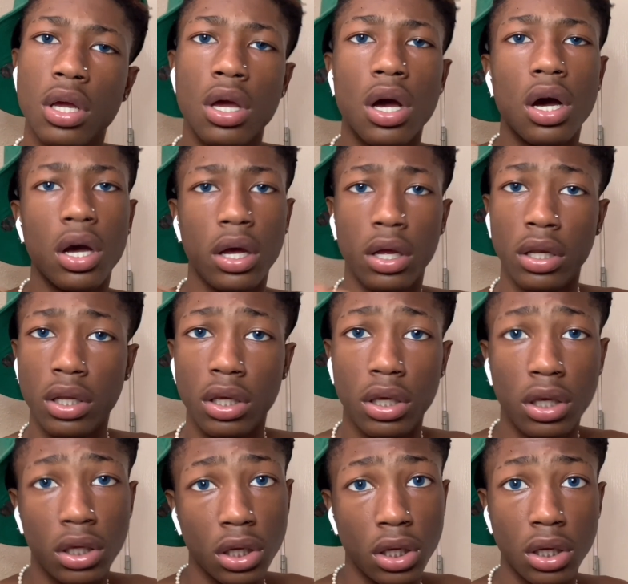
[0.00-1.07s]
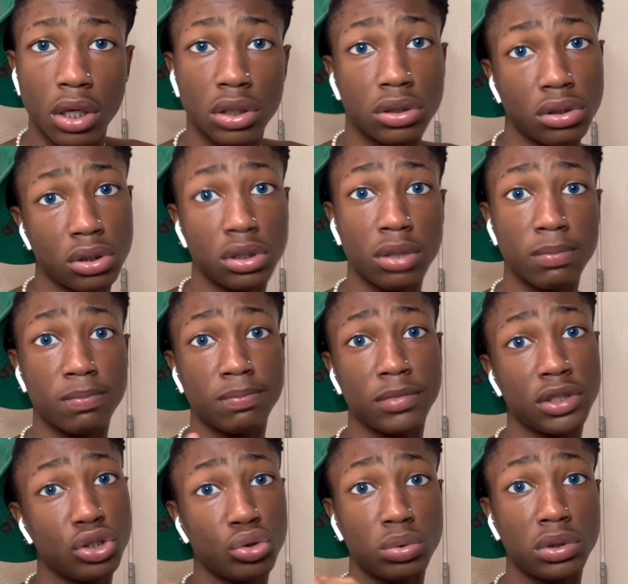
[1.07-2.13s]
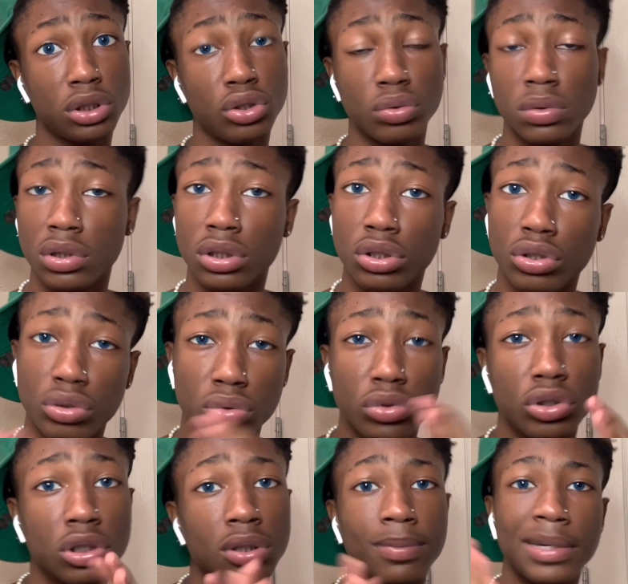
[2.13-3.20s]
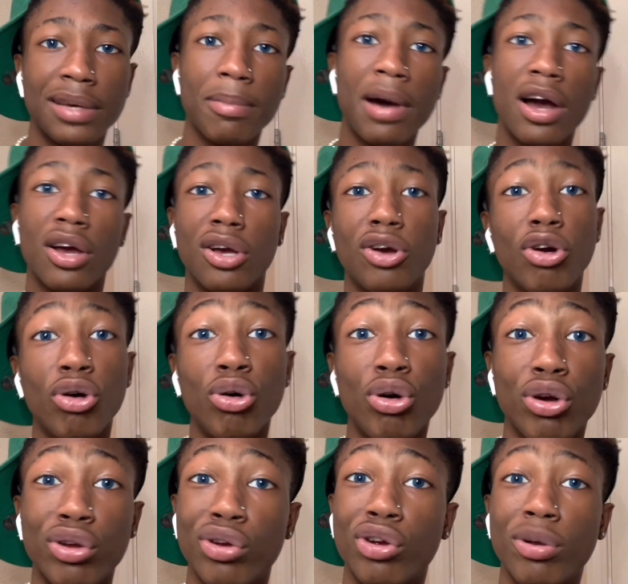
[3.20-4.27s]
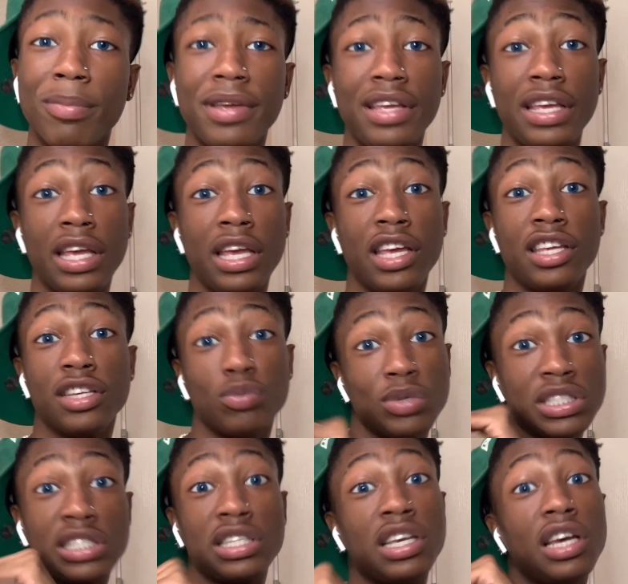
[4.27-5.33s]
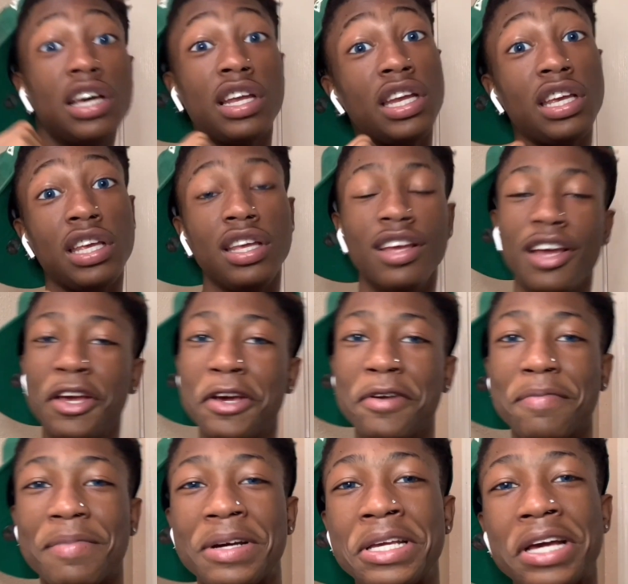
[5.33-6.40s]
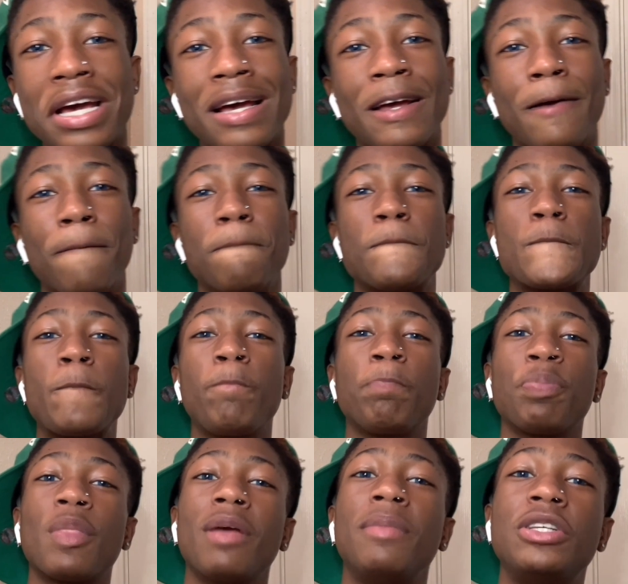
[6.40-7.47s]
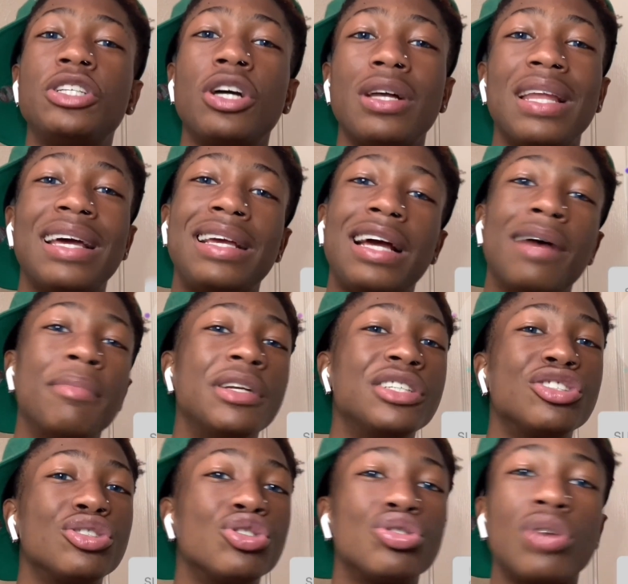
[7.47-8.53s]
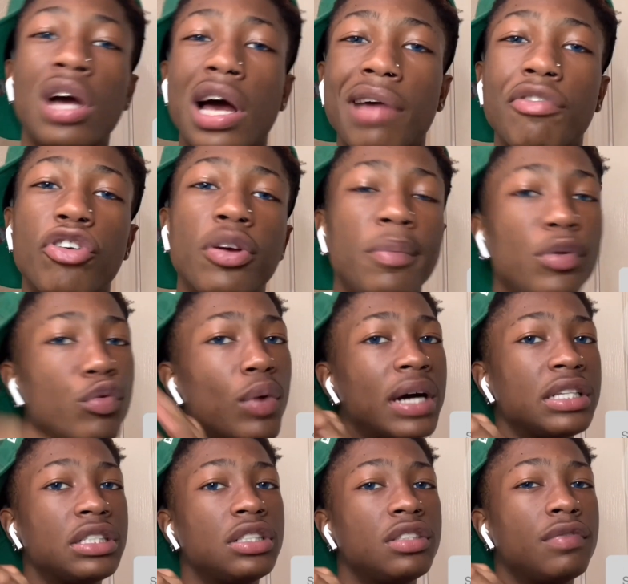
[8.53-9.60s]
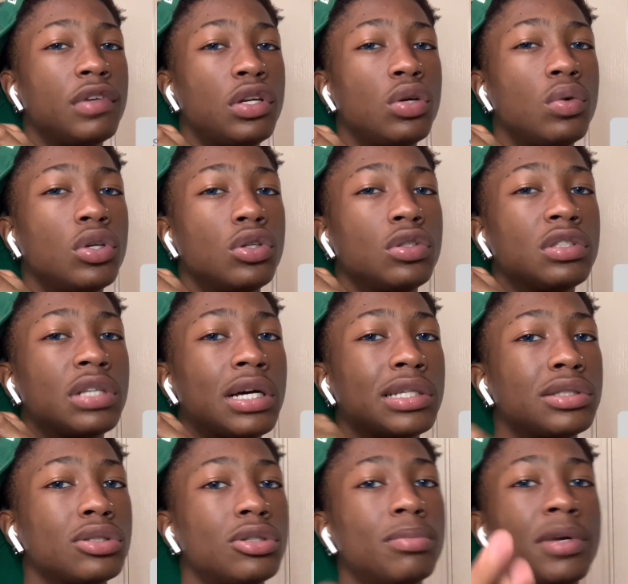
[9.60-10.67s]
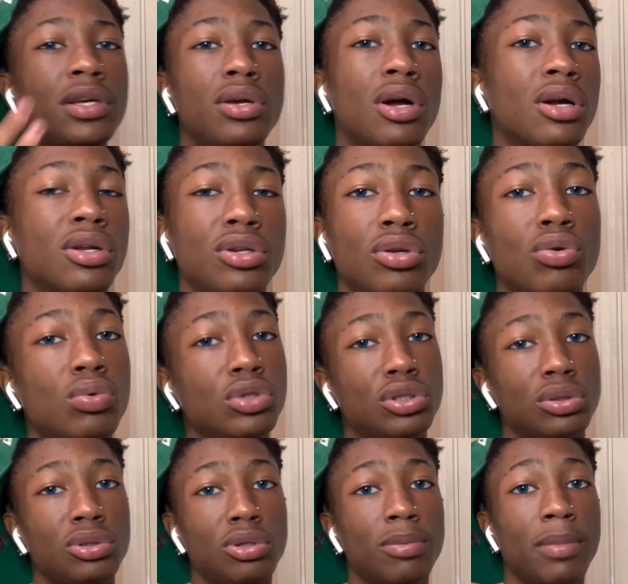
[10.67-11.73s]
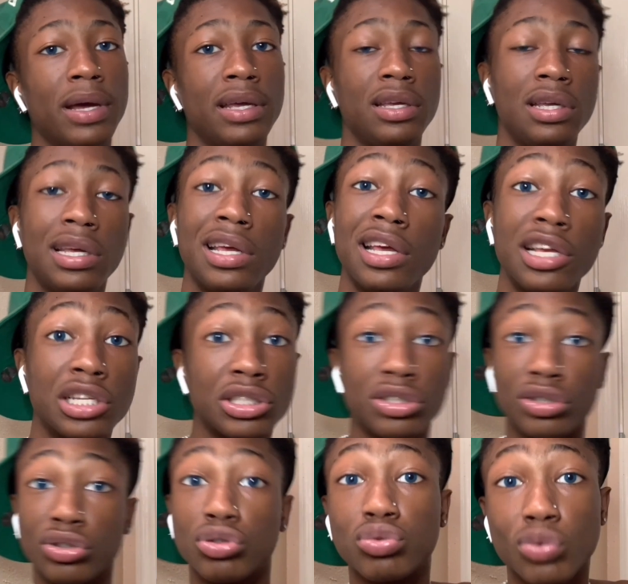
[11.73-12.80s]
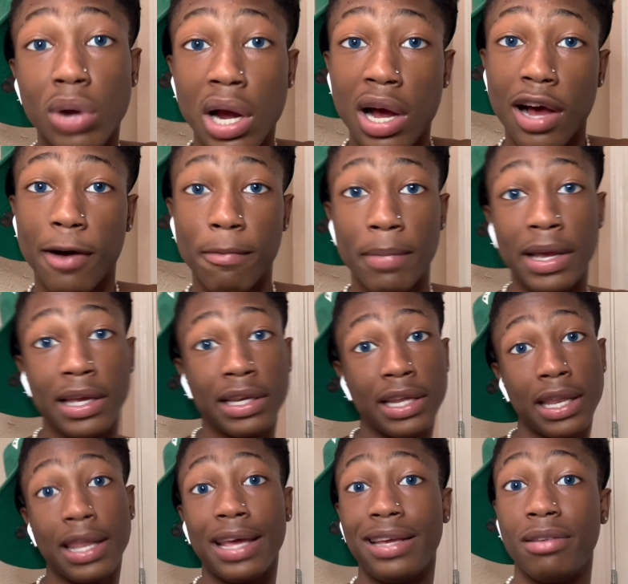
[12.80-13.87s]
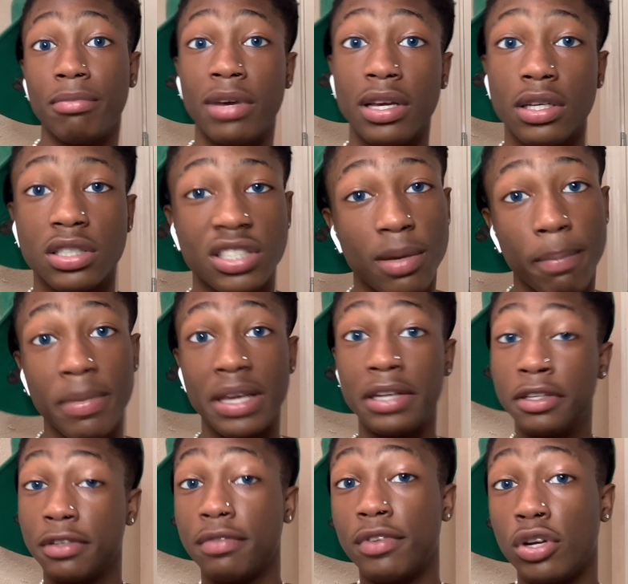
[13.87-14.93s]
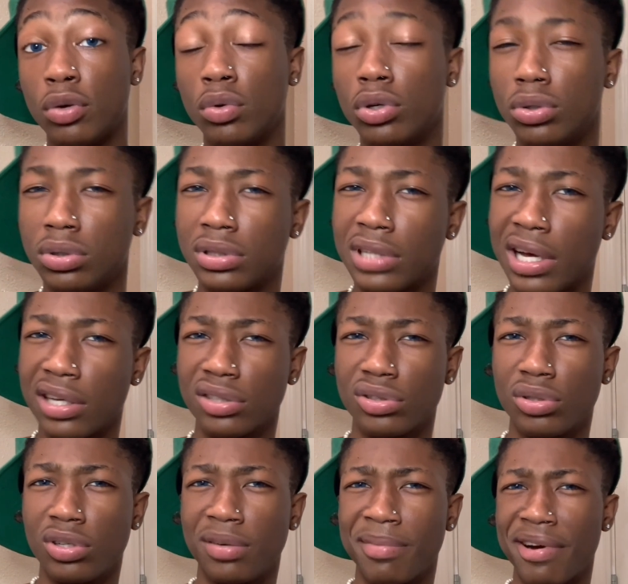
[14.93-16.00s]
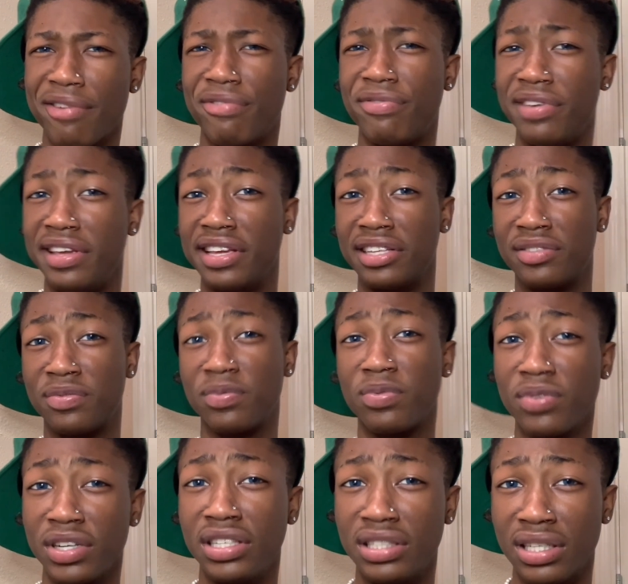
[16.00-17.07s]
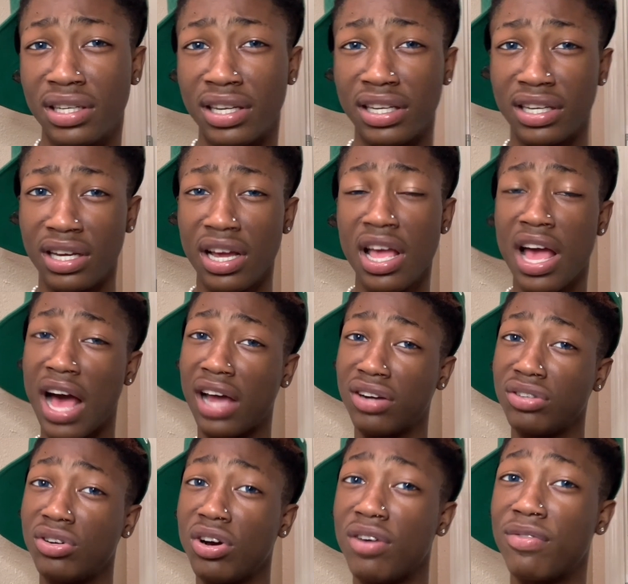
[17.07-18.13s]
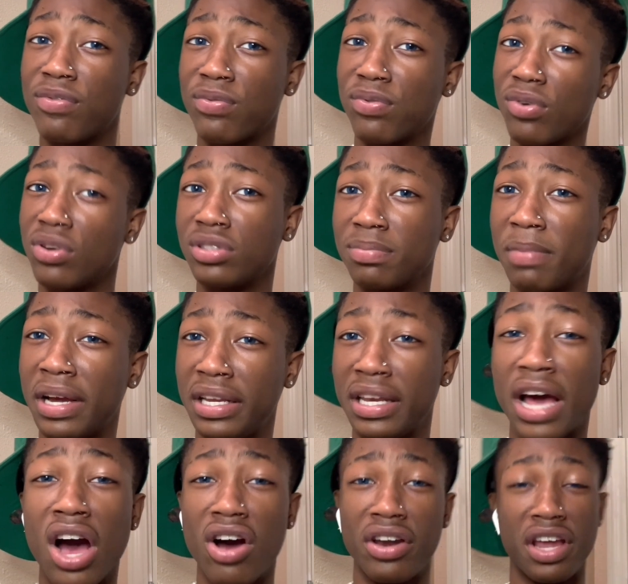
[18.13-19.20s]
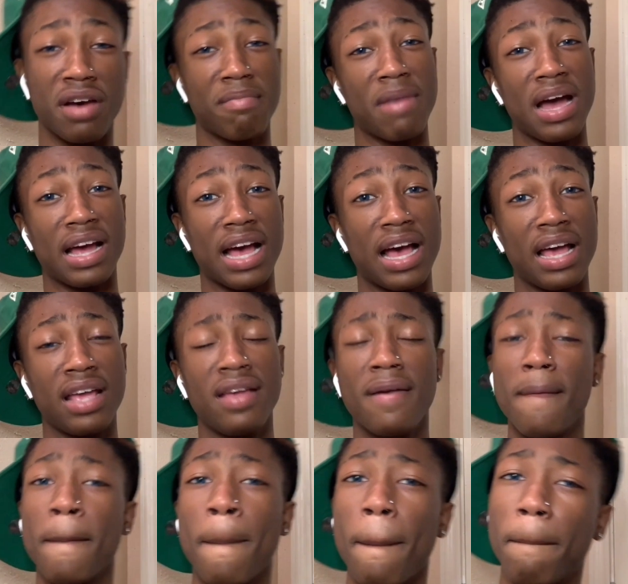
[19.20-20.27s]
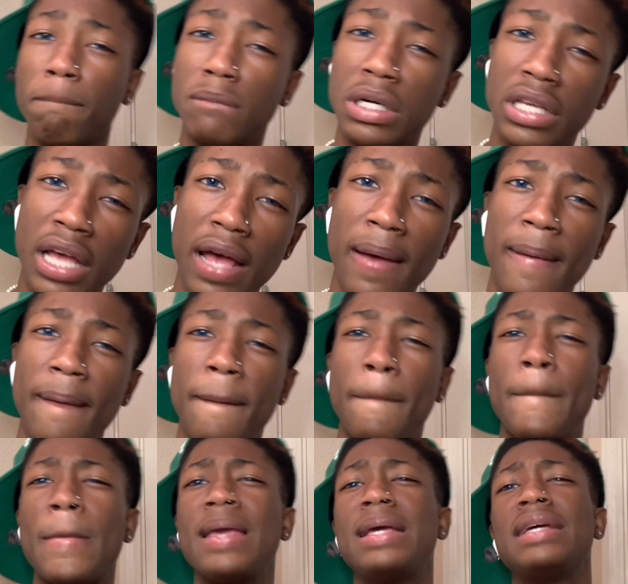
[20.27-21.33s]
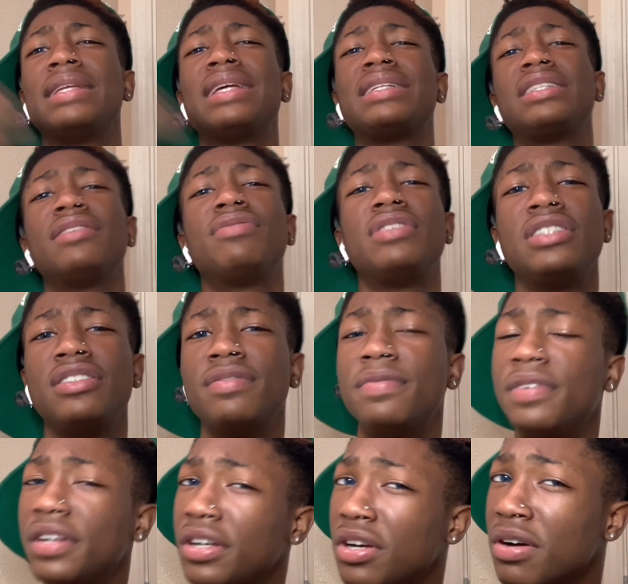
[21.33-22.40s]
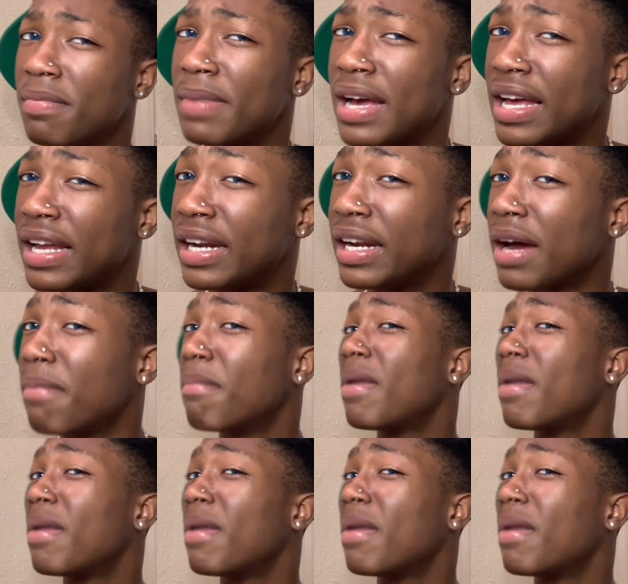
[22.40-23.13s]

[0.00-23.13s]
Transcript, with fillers: a 100K or something in 2022, you hear me? That's my goal, you hear me? Yeah, it was good. But yeah. Make sure you like, comment, and subscribe. If you're watching this video with no shots on, man, you already know what to do, man. Subscribe, man, and like, man, because I'm making this video with no shots on, and my feet is freezing, nigga. I don't call frostbite down at my eye. But yeah, that's it for this video, man, and I'm